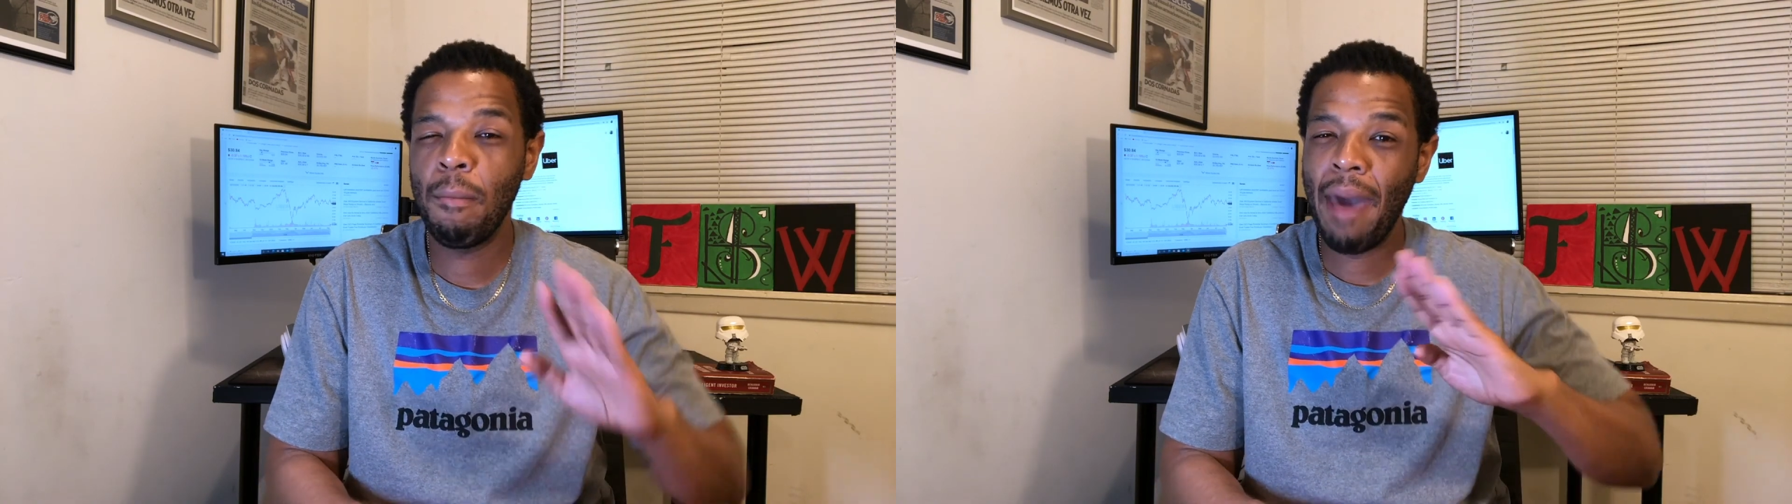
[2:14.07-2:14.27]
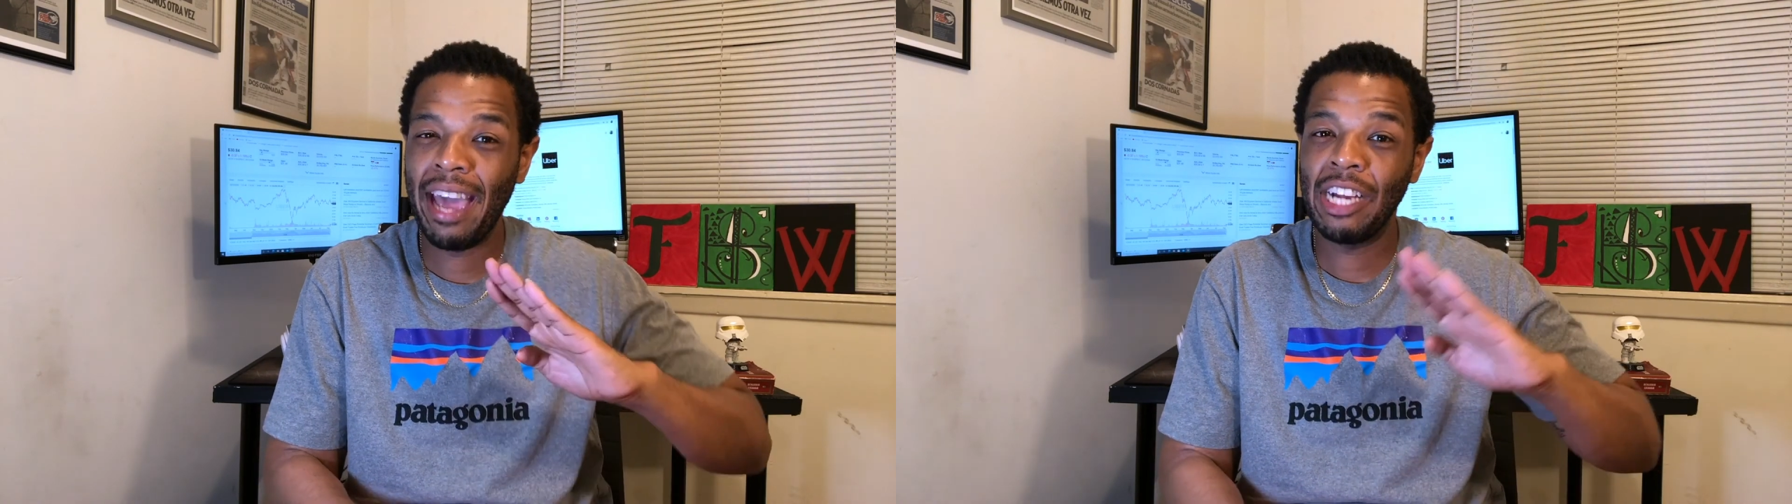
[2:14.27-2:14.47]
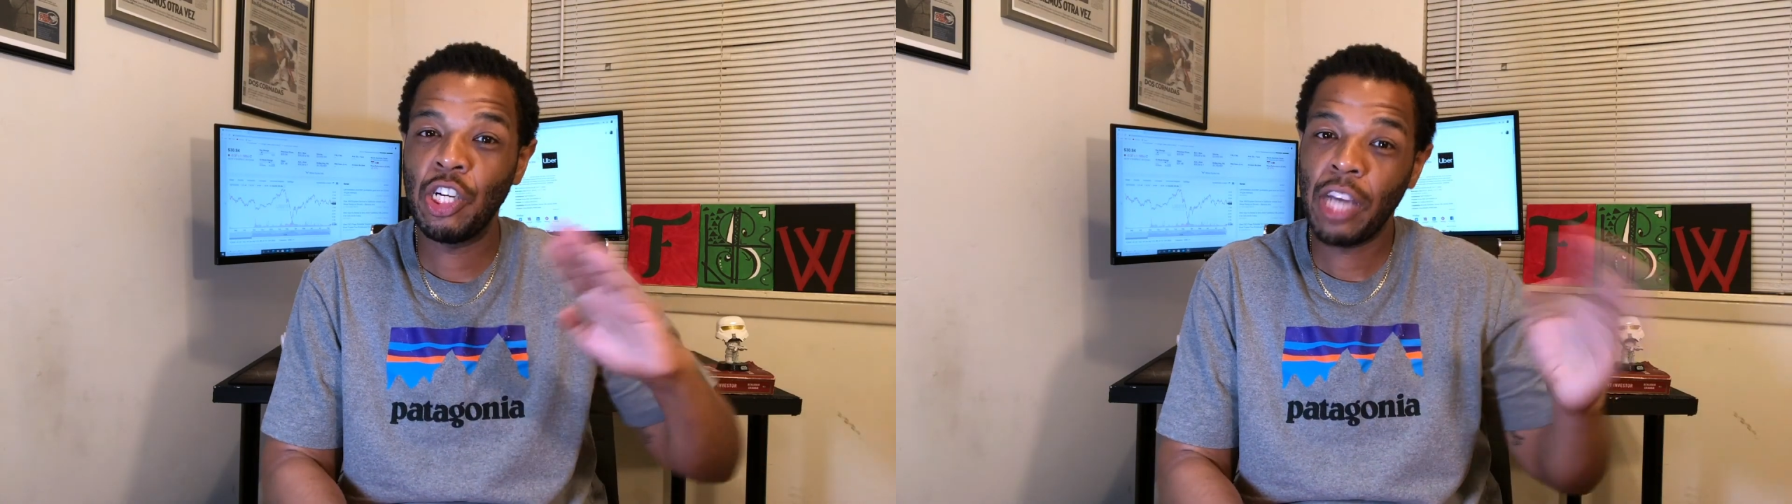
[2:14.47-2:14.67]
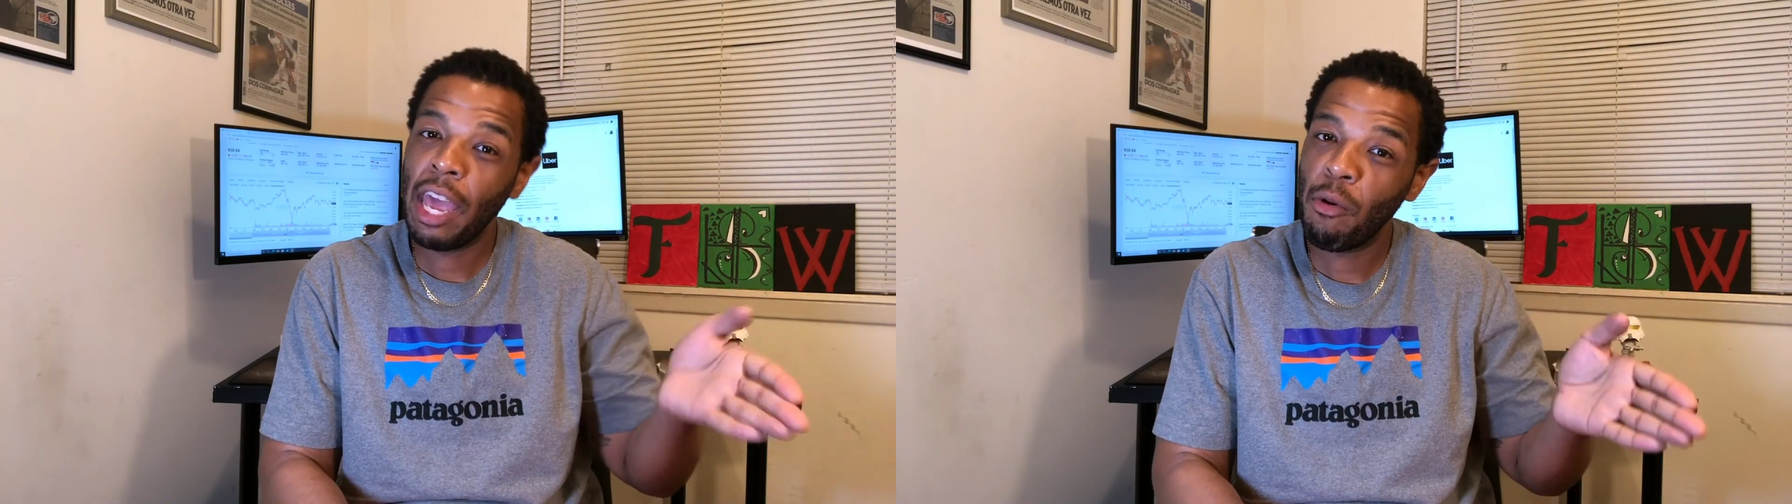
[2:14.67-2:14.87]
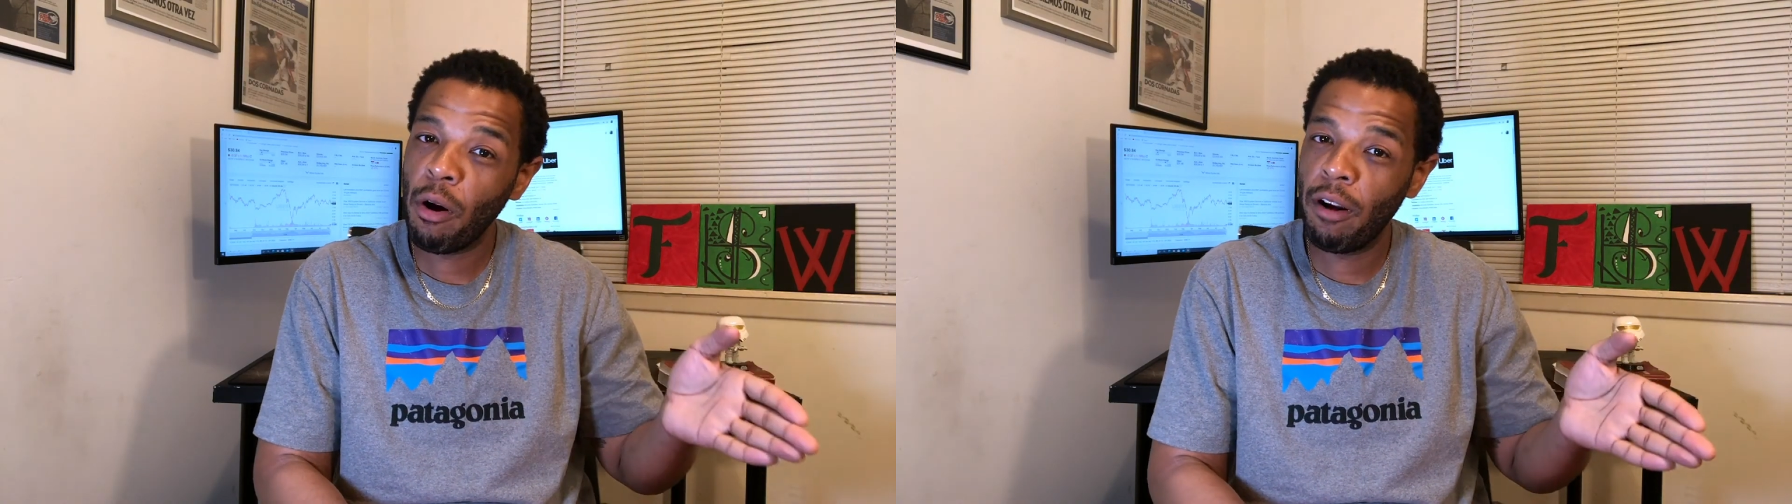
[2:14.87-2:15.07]
back in
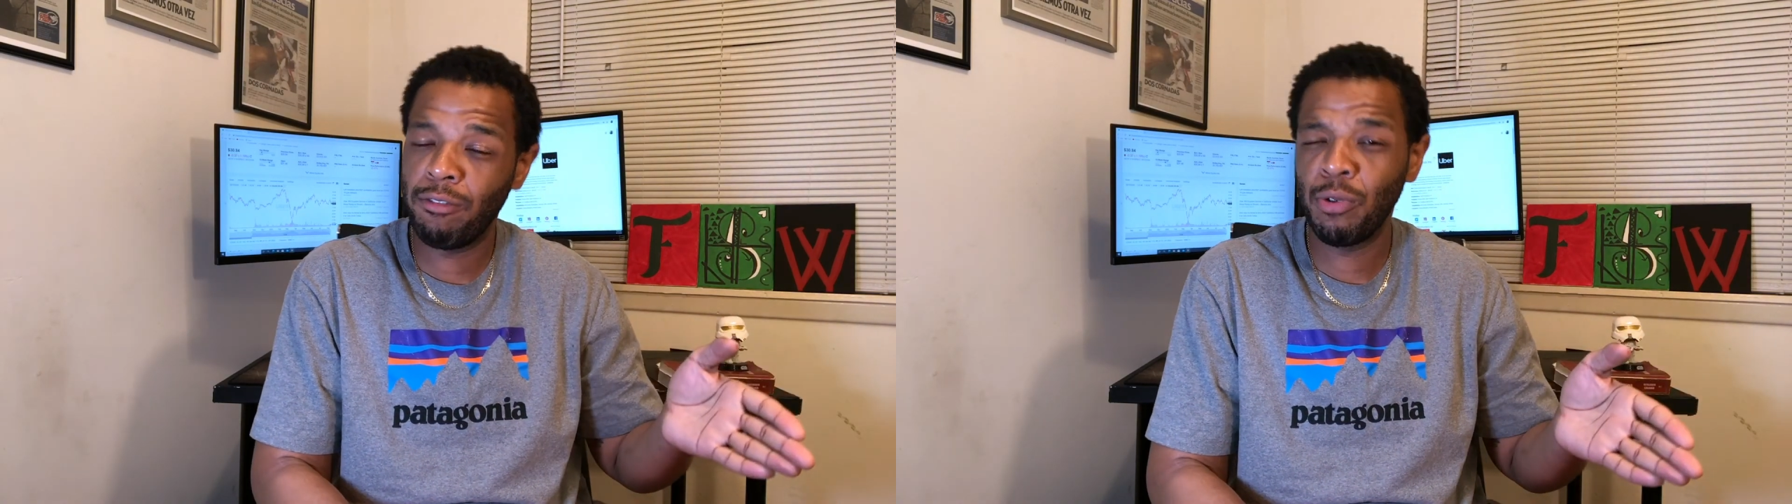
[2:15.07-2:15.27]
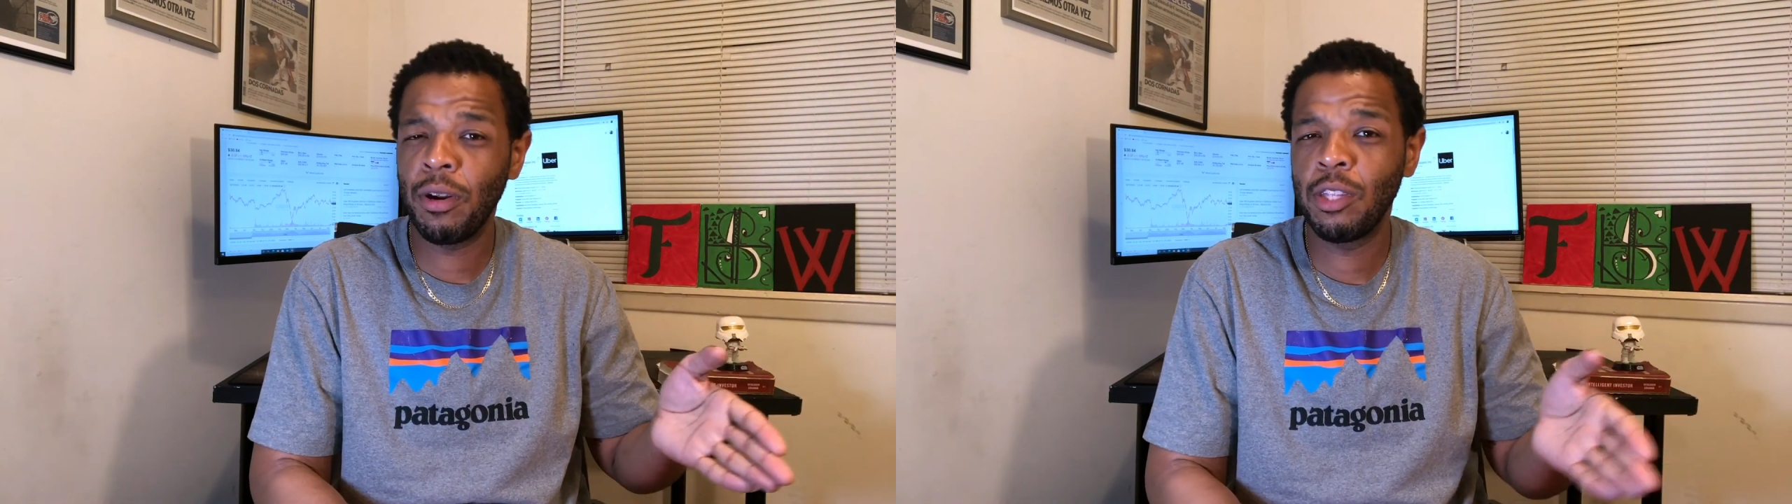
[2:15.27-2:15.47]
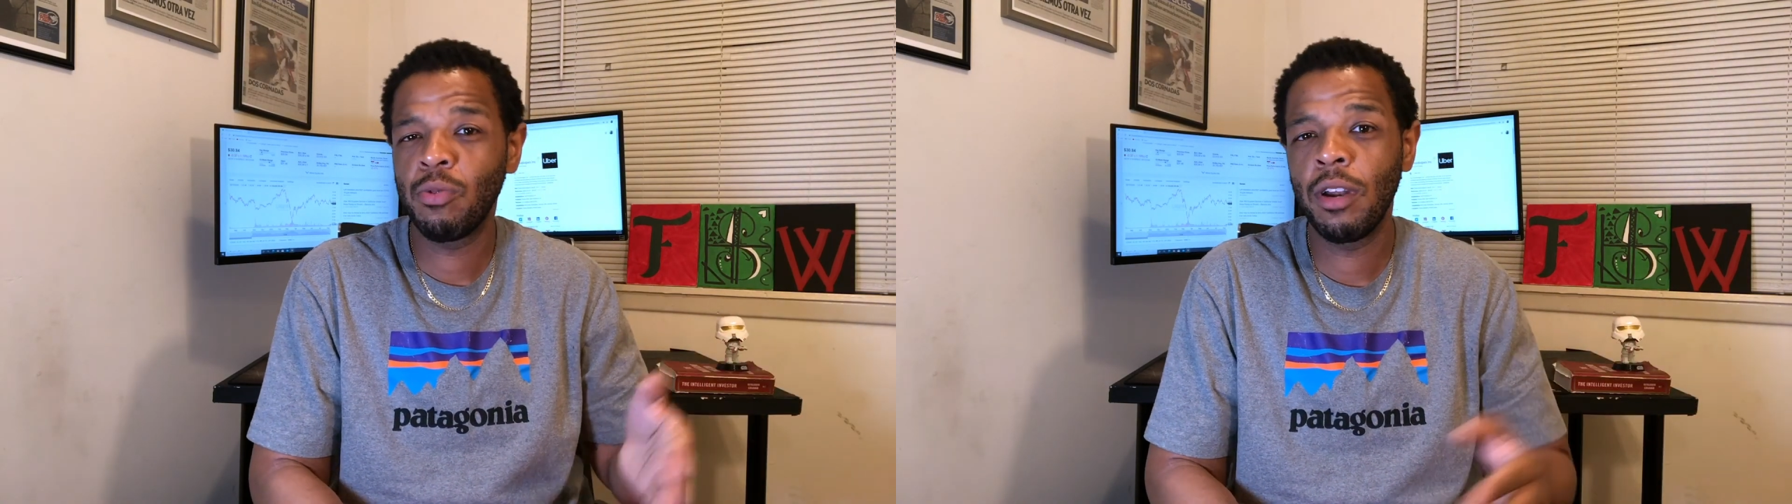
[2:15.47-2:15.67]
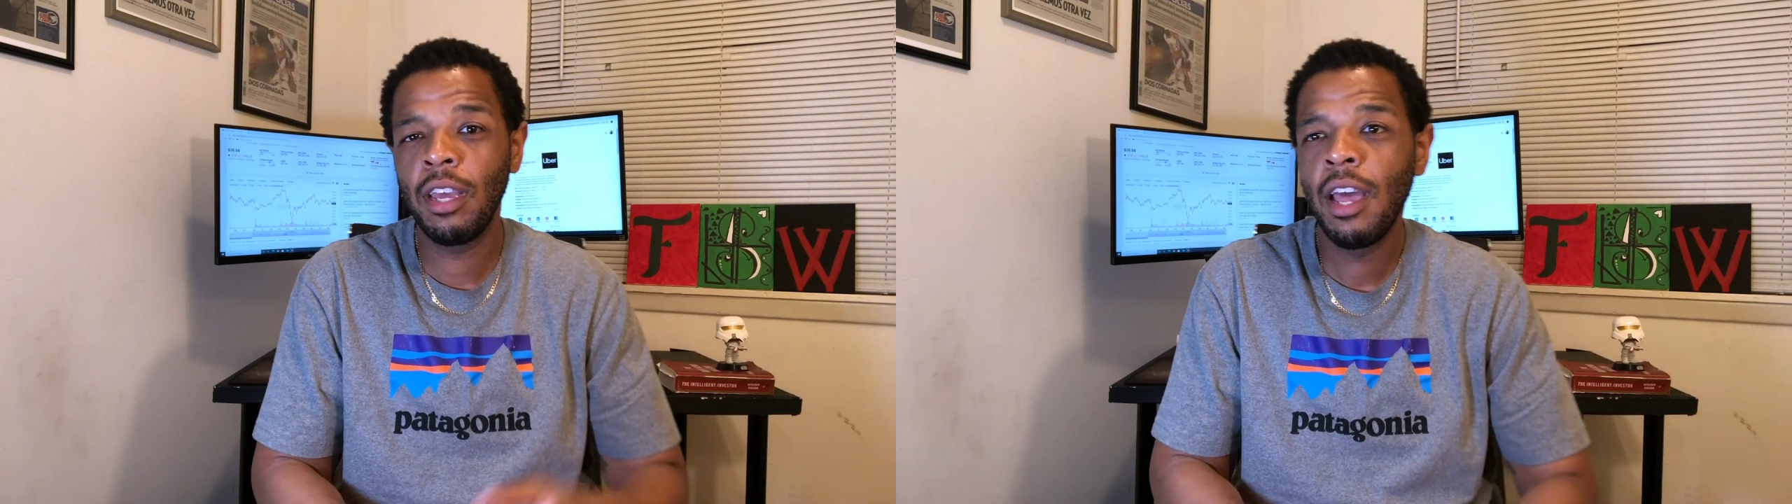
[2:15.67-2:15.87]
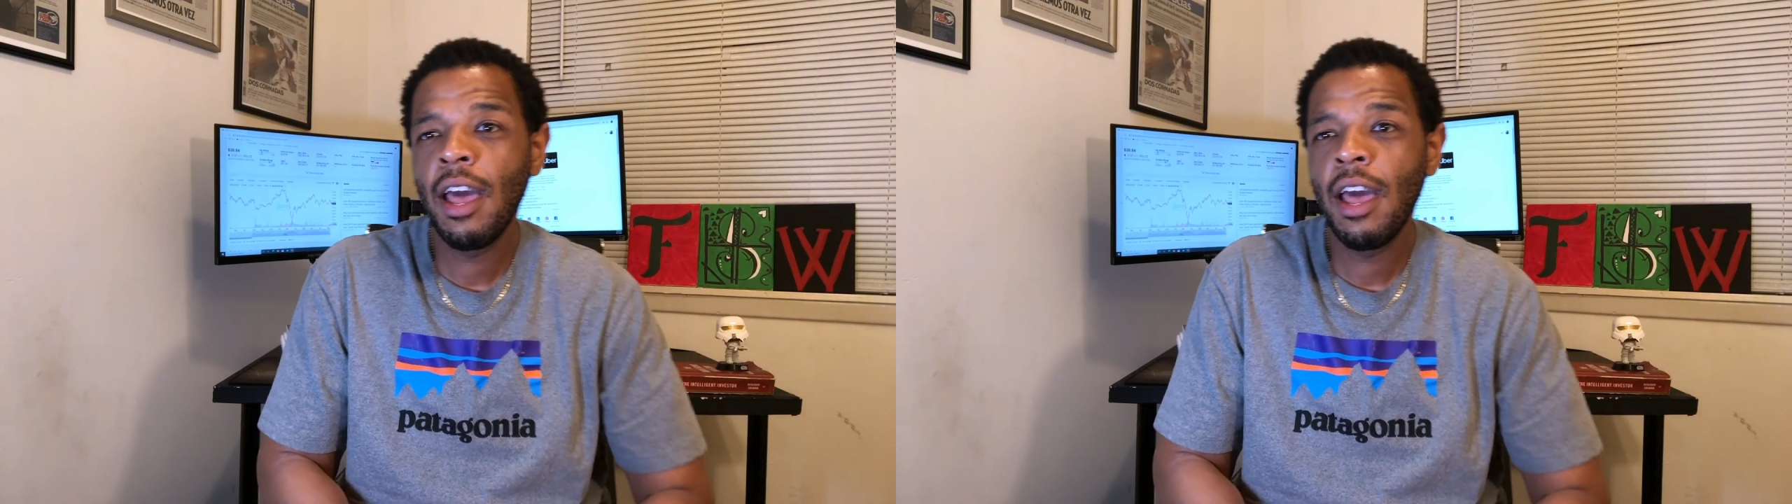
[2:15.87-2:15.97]
January of 2020